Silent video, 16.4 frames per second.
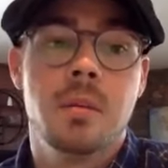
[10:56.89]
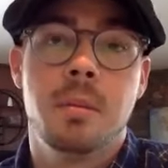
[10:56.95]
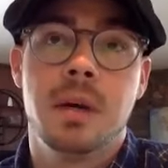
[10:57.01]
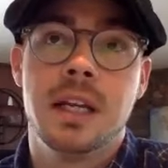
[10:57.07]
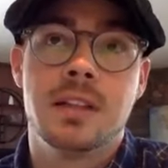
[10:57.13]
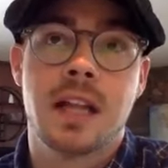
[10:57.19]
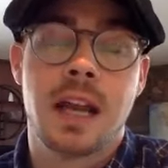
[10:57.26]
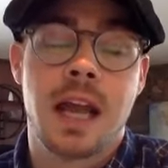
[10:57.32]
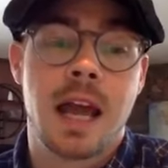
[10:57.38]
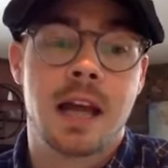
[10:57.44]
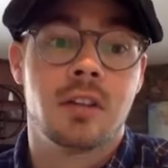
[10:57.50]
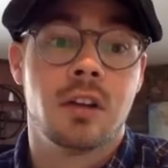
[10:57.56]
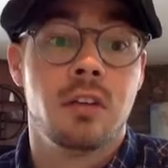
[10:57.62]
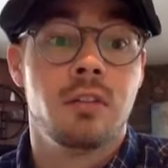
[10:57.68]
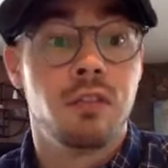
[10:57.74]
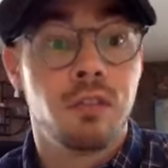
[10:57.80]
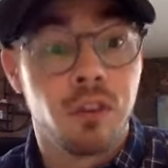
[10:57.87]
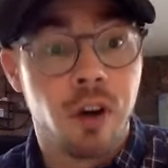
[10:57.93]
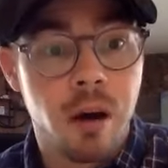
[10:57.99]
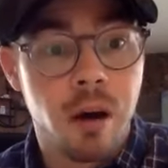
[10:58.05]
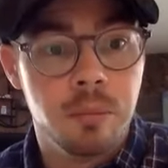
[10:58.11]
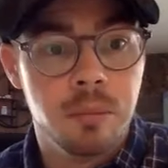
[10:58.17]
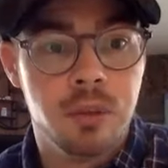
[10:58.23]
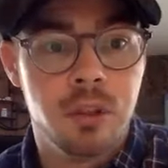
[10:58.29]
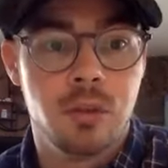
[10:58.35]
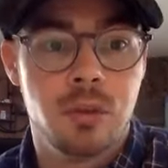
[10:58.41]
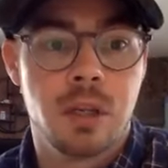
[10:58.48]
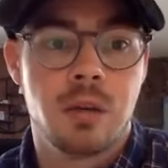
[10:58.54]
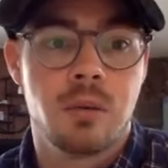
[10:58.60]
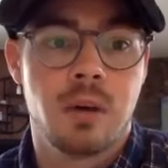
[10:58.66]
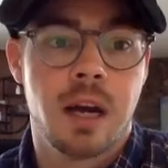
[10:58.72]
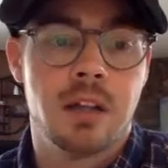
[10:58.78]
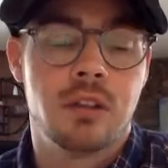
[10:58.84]
he's not acting from duty,
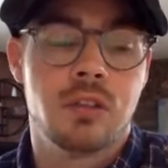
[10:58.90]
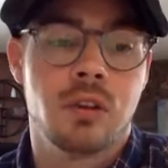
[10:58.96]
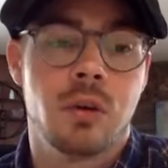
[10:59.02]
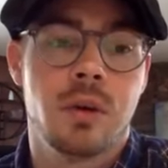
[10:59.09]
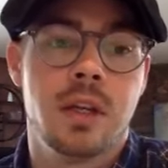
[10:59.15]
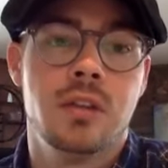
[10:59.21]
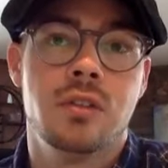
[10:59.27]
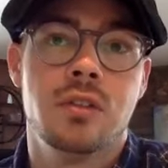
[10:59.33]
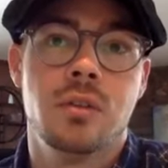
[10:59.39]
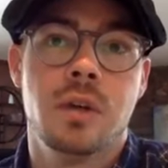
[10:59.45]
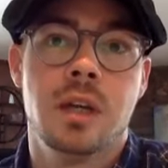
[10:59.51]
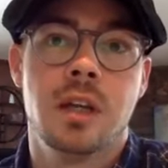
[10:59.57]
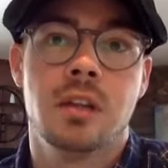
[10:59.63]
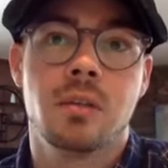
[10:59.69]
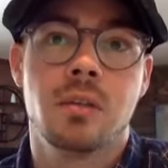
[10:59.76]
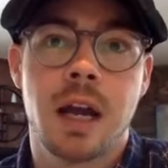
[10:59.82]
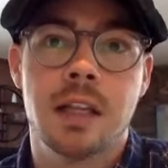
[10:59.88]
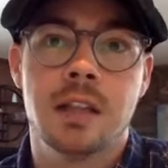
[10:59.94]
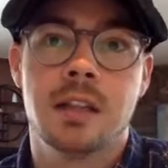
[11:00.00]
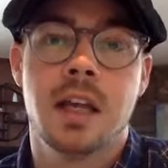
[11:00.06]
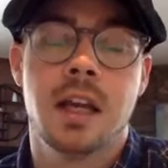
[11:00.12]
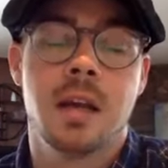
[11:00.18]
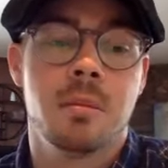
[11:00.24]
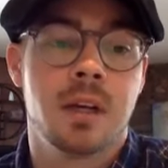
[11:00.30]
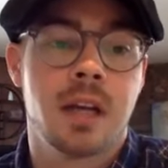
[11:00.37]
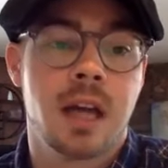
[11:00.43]
right? So he's doing the right thing, but